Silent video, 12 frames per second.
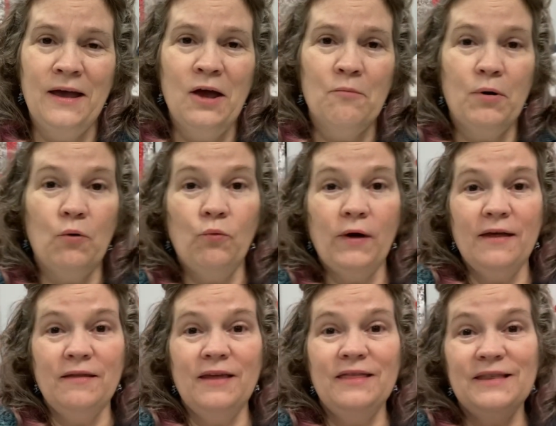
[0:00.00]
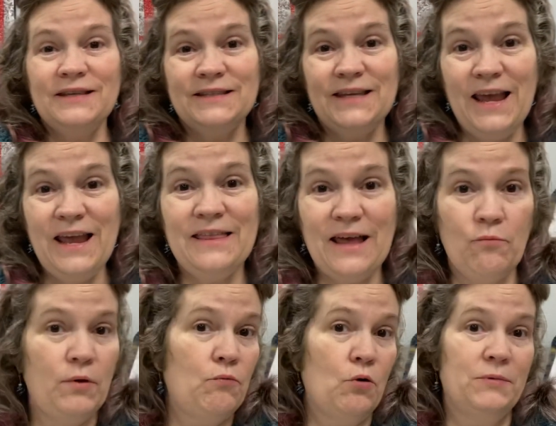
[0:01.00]
But in saying that,
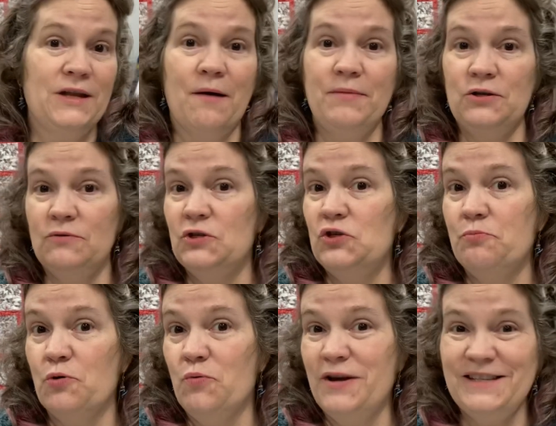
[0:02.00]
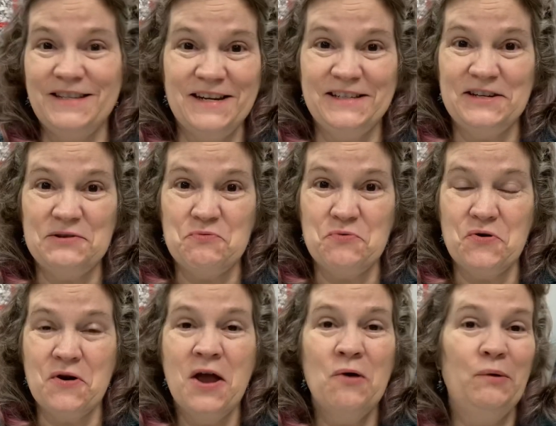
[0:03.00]
we will not be doing Super Wednesdays
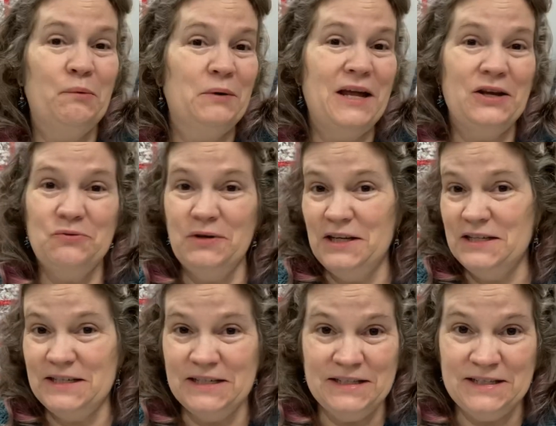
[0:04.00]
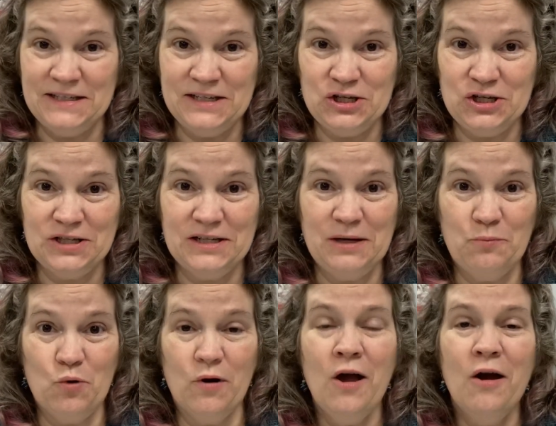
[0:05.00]
anymore. We will not do any sit and stitches
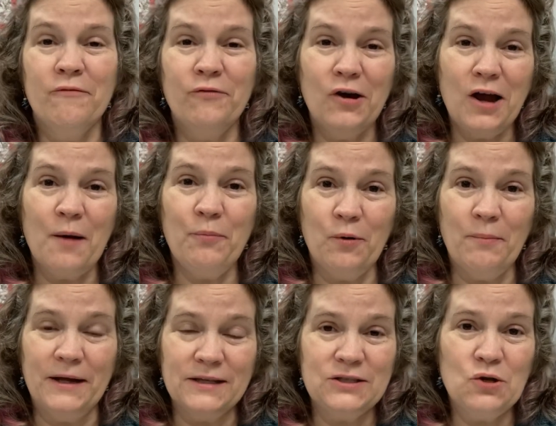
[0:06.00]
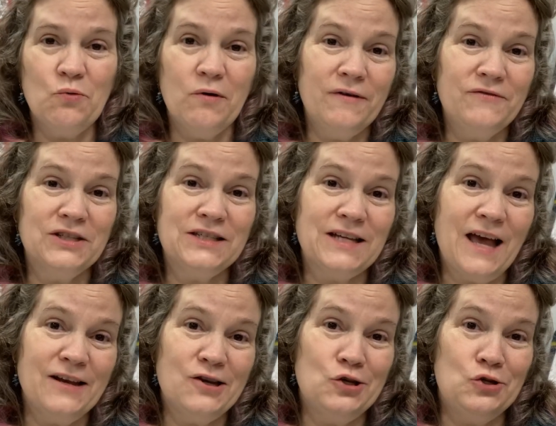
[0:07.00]
anymore for a couple of months. So what we've
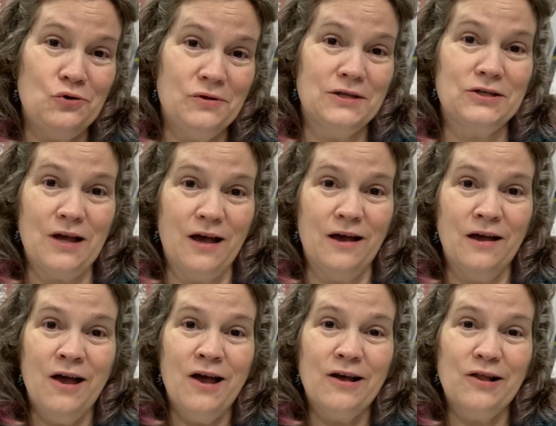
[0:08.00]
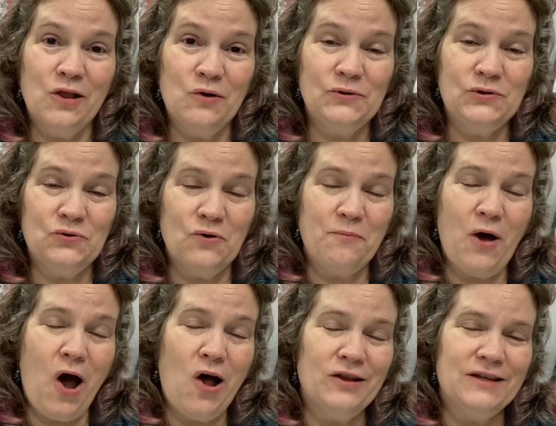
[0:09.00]
decided to do, this closed door
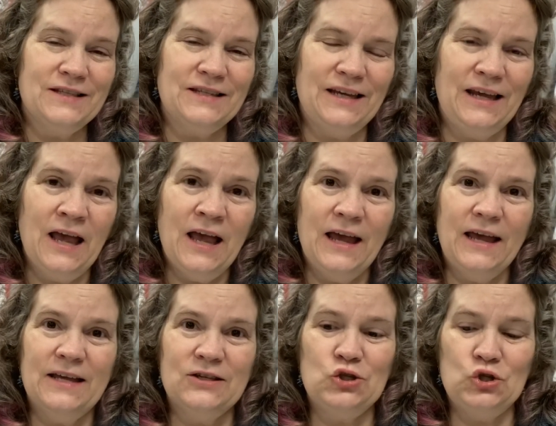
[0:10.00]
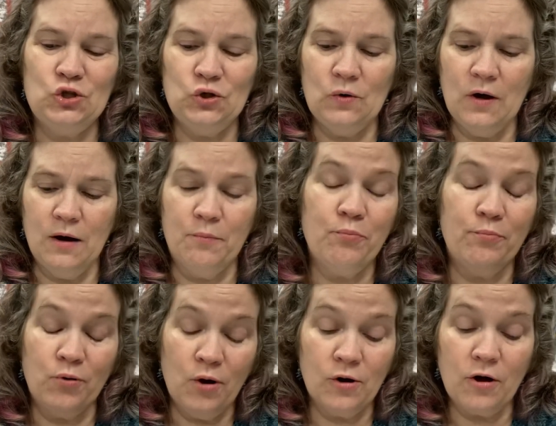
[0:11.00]
policy is to
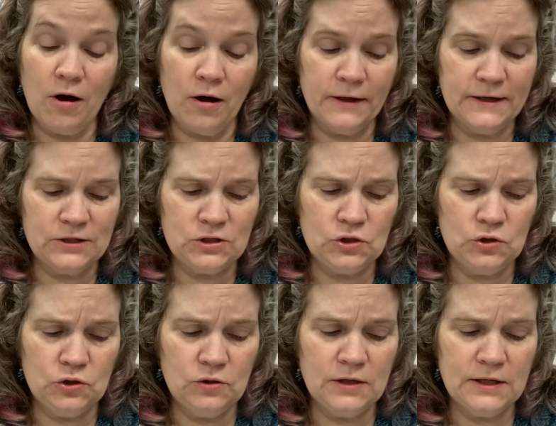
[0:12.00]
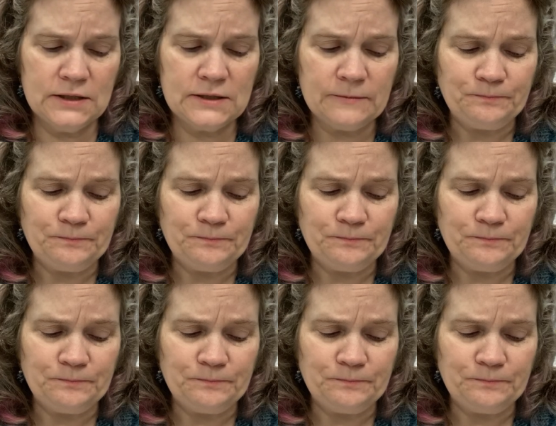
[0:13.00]
protocol is to do this